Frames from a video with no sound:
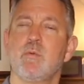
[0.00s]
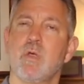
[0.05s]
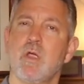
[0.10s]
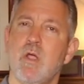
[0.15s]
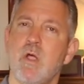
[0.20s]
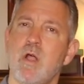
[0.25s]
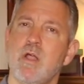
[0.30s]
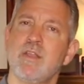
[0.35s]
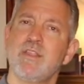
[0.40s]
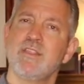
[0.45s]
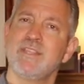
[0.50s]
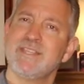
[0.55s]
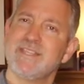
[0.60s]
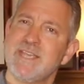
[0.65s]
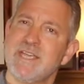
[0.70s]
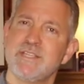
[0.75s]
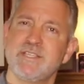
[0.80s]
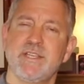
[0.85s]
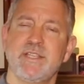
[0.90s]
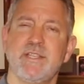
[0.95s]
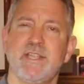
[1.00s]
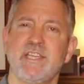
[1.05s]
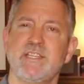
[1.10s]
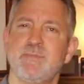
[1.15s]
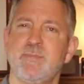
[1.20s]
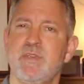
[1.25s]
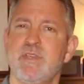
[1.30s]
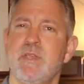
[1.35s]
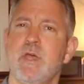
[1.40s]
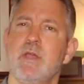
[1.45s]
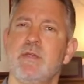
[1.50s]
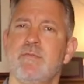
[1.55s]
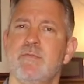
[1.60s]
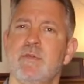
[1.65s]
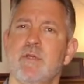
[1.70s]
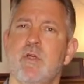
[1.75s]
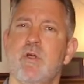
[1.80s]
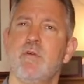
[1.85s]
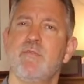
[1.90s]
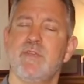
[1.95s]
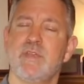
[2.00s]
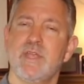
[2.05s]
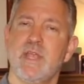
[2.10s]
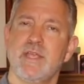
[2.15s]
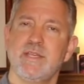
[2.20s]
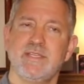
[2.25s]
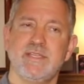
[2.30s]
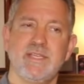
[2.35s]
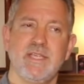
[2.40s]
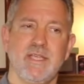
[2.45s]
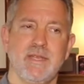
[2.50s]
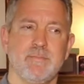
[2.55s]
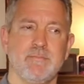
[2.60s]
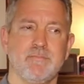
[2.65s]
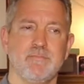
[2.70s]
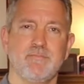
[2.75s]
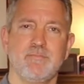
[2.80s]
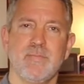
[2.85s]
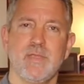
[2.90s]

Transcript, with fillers: regarding the testing that's been done for COVID-19.